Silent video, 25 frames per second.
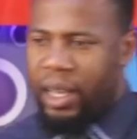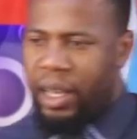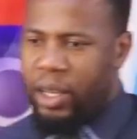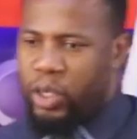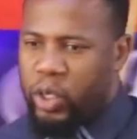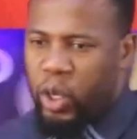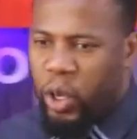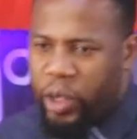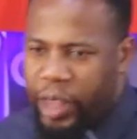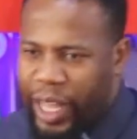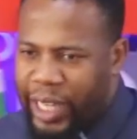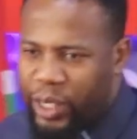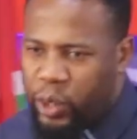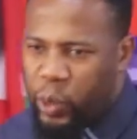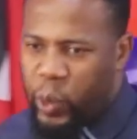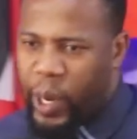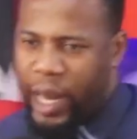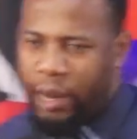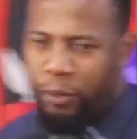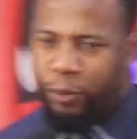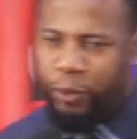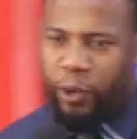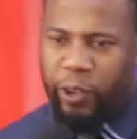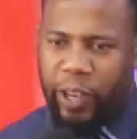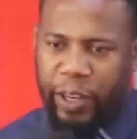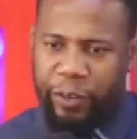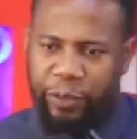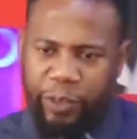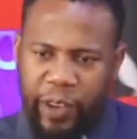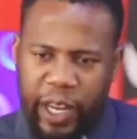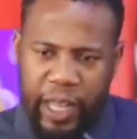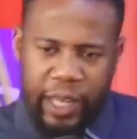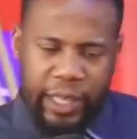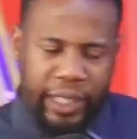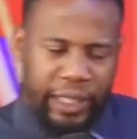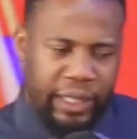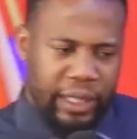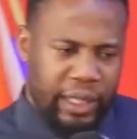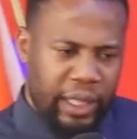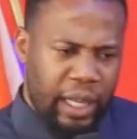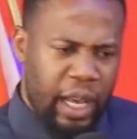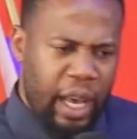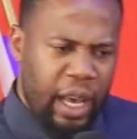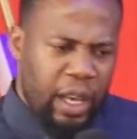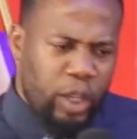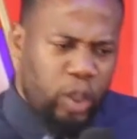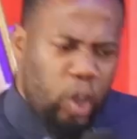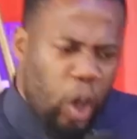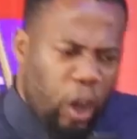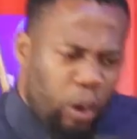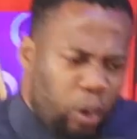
so that you can fulfill it. So